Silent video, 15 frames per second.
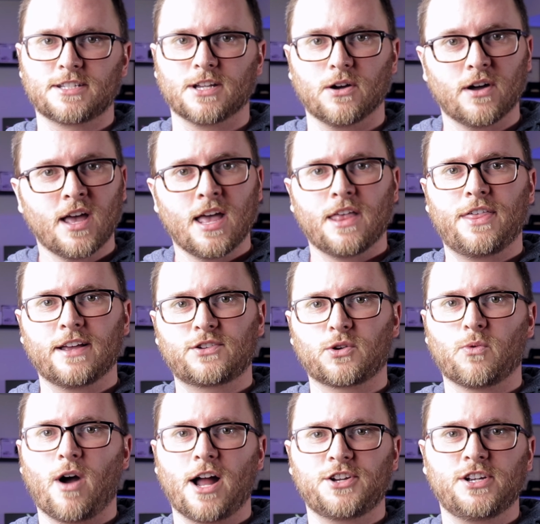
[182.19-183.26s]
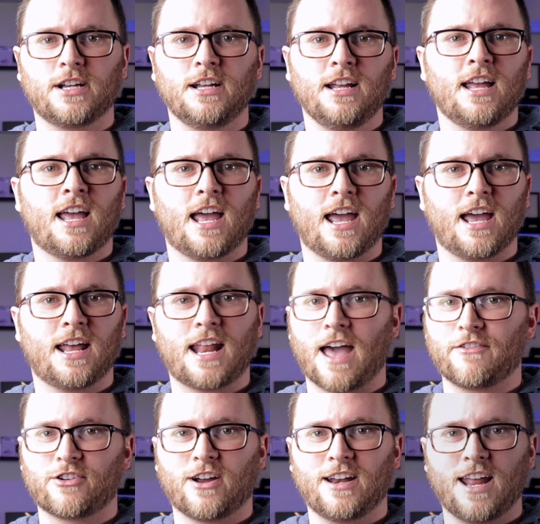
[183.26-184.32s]
So thanks for watching and
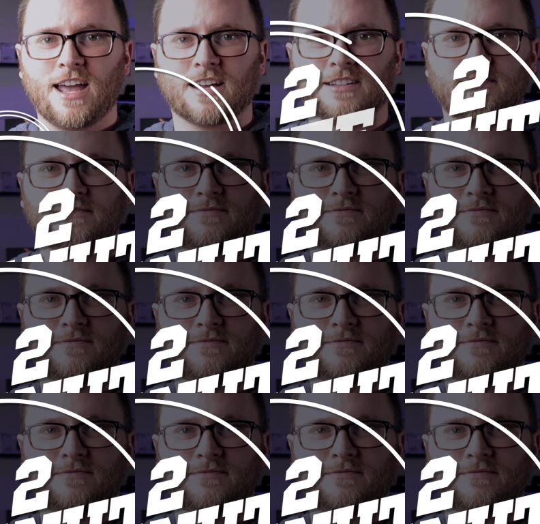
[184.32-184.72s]
have a great day.